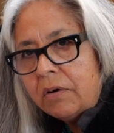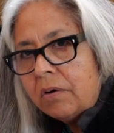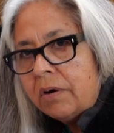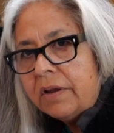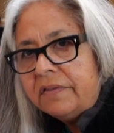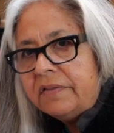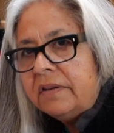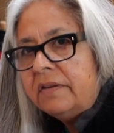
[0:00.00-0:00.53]
or
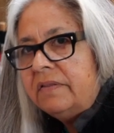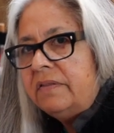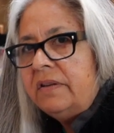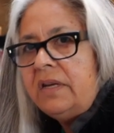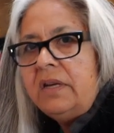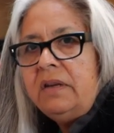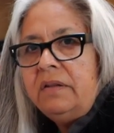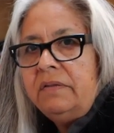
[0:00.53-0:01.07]
it
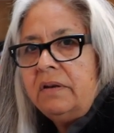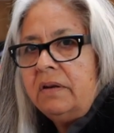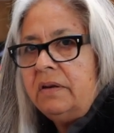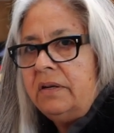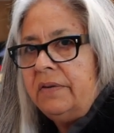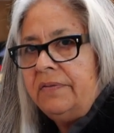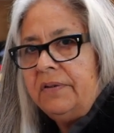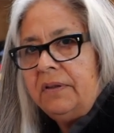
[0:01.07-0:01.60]
succeeds on a
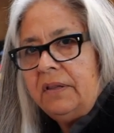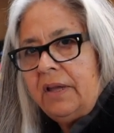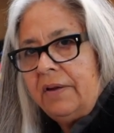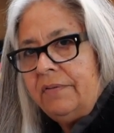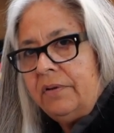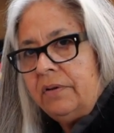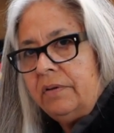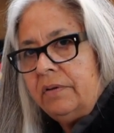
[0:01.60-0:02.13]
different
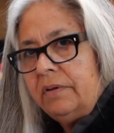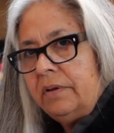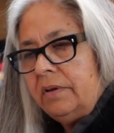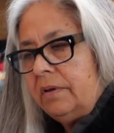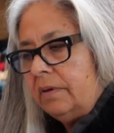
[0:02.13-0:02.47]
level.